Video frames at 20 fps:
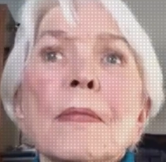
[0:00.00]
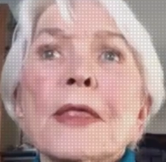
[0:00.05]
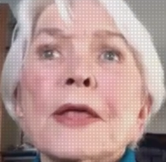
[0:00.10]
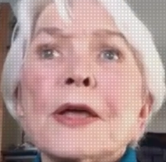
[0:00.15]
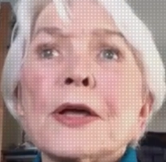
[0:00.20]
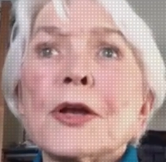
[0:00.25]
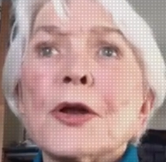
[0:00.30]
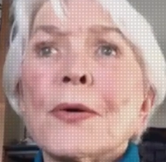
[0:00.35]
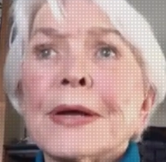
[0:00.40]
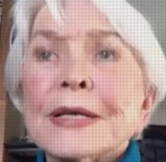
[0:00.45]

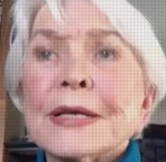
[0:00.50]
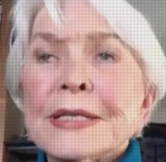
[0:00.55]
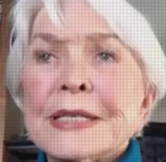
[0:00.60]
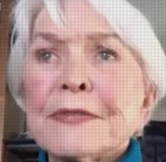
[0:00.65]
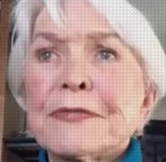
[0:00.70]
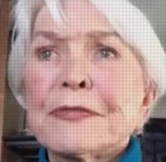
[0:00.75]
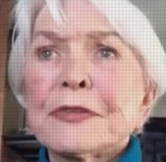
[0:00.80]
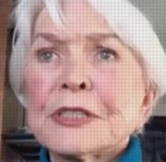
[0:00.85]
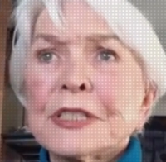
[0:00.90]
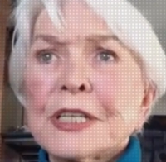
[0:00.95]
You know, at
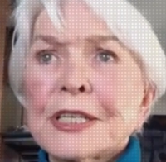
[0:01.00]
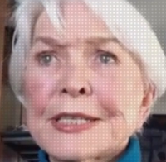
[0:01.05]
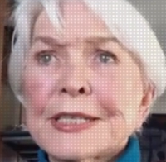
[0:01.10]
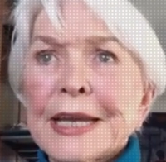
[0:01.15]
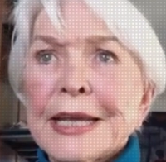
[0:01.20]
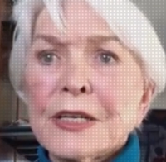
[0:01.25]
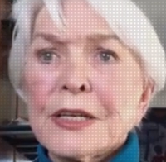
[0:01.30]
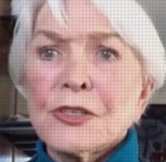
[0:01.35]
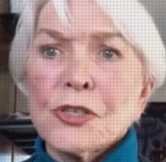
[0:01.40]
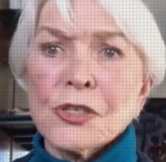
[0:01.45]
different
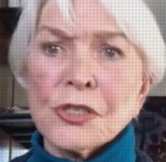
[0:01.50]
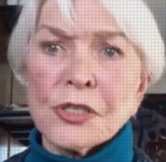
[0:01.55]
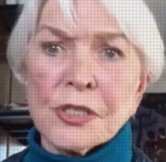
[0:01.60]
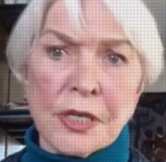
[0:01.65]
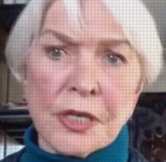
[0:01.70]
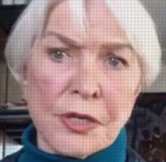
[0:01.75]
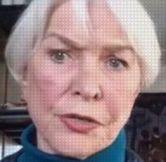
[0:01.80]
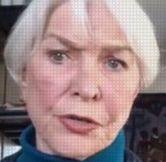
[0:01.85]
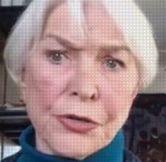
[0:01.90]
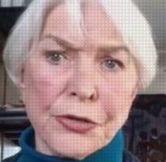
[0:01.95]
stages
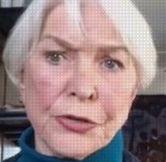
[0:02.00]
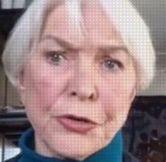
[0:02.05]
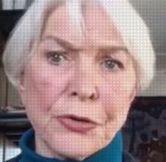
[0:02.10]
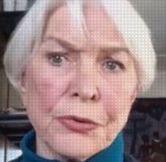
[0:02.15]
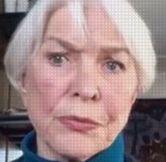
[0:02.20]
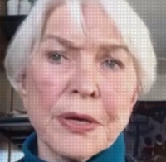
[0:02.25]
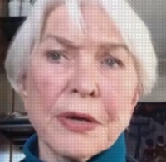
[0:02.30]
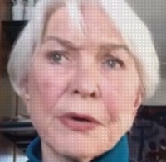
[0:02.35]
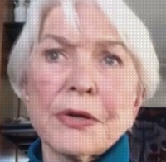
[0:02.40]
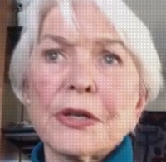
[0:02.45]
in your
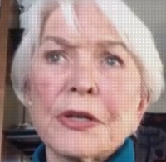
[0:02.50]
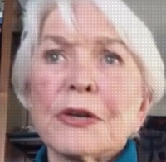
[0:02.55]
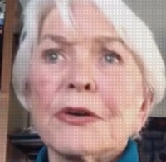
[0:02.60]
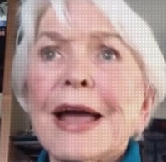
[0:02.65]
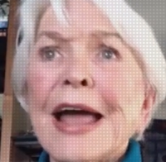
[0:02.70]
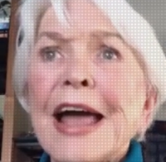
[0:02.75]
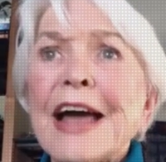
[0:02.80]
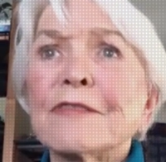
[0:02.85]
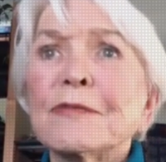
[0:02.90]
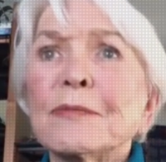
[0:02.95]
career, you
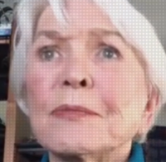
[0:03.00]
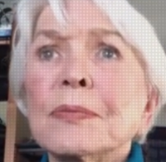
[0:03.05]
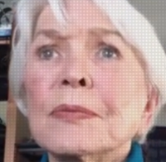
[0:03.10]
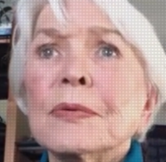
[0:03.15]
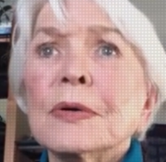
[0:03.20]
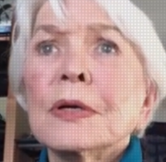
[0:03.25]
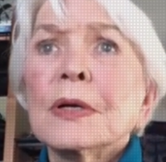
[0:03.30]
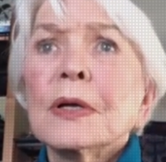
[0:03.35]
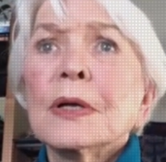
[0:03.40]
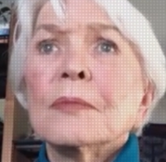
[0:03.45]
have
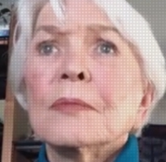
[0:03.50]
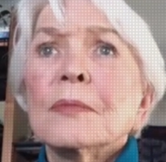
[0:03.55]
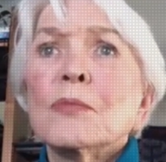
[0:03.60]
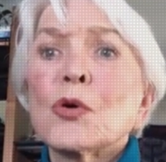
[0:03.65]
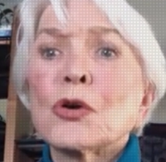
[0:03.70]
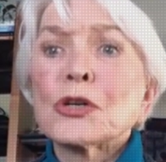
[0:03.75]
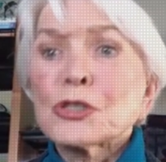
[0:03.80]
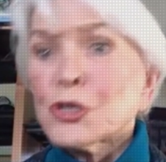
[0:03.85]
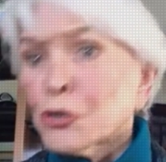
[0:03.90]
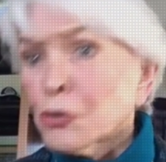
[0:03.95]

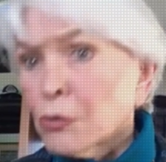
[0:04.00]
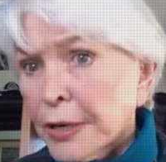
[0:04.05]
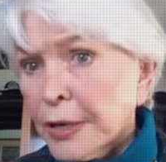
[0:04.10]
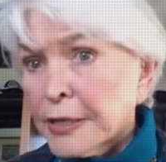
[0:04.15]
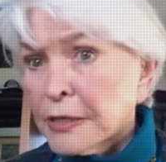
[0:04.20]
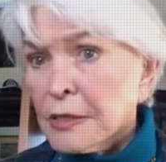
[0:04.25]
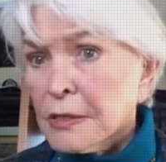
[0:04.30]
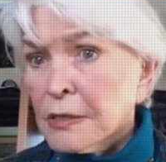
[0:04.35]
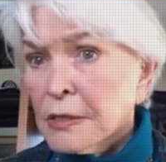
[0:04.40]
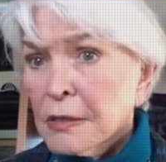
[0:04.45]
more
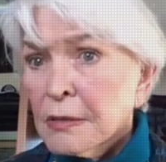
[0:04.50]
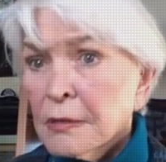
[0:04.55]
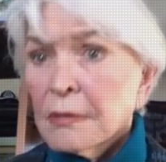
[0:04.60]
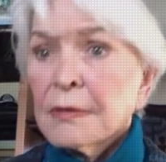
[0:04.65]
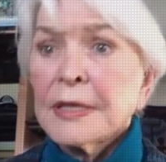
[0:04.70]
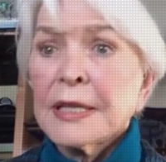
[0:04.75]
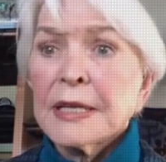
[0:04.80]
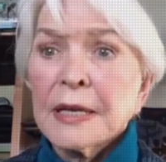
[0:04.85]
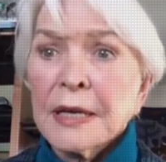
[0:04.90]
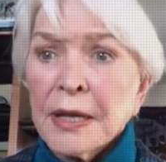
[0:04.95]
choice
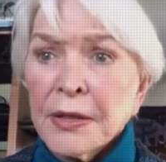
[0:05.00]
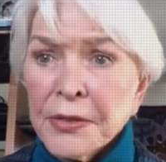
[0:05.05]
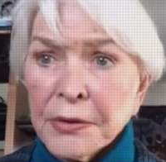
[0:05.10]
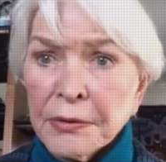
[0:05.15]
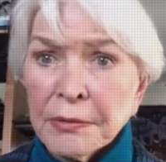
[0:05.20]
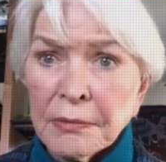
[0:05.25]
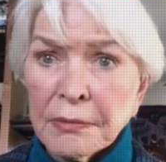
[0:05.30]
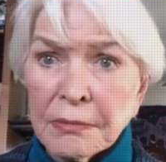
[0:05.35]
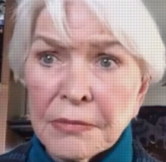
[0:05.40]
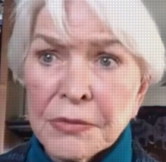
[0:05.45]
than
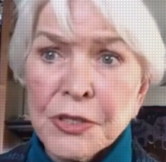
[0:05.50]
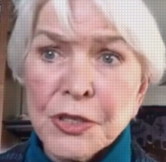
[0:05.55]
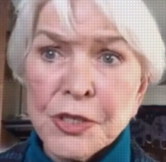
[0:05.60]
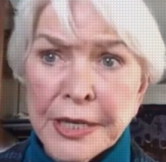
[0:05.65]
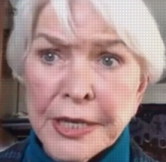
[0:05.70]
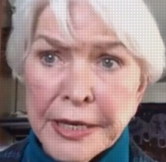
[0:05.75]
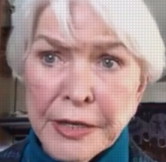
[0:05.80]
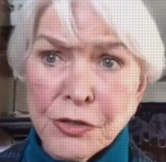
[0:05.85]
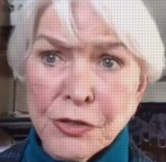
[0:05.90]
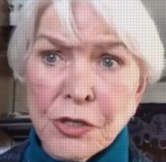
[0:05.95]
other
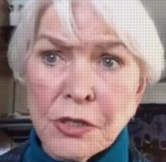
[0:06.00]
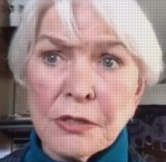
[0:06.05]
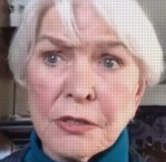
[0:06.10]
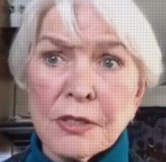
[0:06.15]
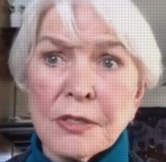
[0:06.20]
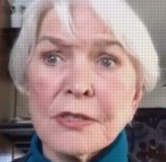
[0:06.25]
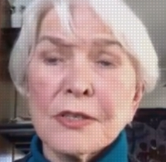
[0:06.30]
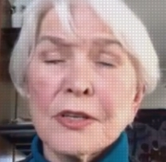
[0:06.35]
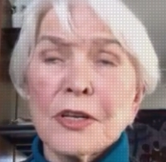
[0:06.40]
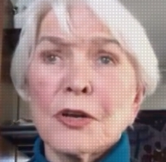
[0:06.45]

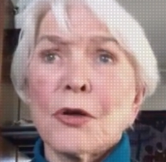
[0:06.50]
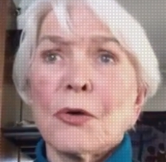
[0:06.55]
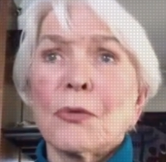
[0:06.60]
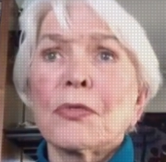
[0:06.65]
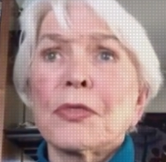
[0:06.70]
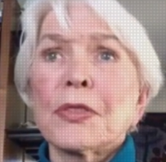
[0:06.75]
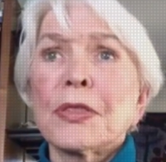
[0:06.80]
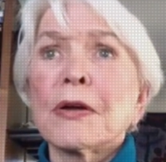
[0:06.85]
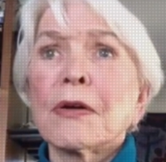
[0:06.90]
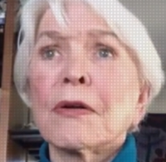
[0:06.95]
stages. You know,
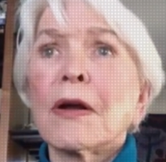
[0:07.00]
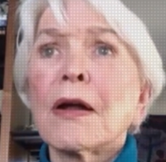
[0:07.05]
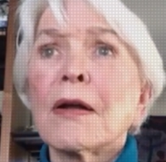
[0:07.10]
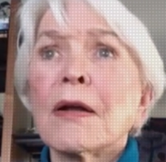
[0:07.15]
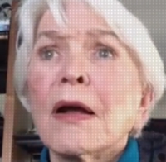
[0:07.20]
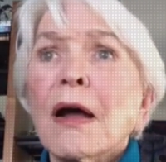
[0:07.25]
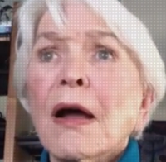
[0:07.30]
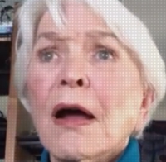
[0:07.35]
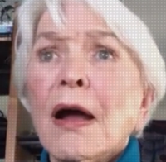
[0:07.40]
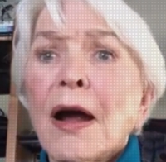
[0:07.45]
there
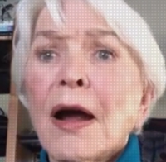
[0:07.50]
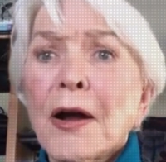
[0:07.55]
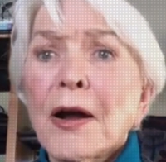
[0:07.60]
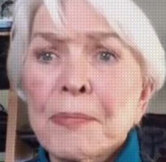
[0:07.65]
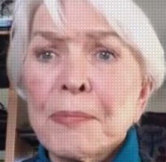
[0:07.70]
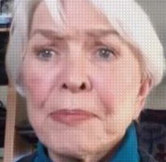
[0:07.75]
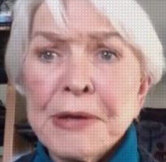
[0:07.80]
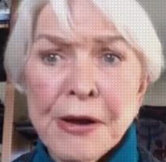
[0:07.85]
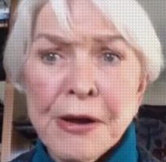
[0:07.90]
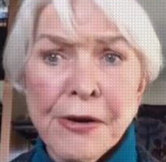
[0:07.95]
are
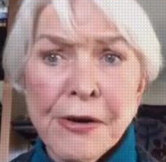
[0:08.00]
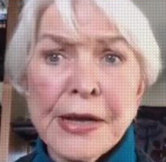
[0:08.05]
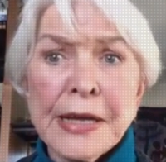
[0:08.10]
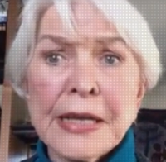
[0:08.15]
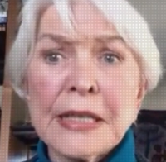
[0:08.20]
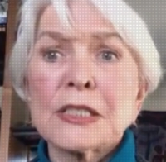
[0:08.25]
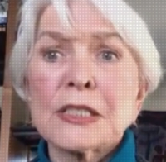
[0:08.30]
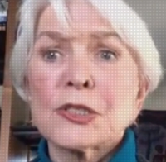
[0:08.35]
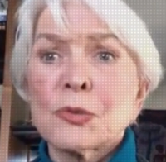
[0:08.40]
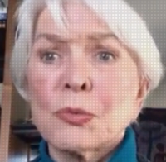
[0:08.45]

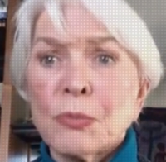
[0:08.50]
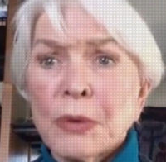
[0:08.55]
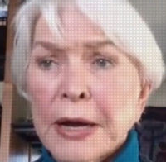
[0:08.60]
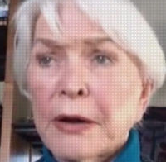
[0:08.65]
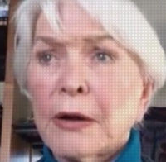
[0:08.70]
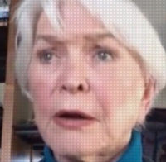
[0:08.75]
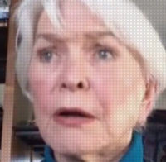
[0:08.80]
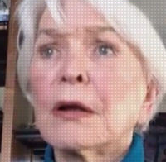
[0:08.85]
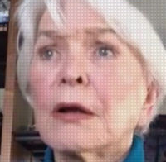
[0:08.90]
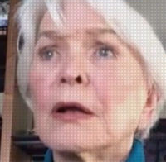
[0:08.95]
periods
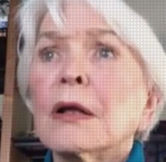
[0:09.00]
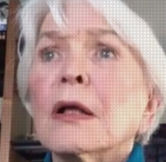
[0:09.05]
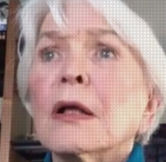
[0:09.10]
where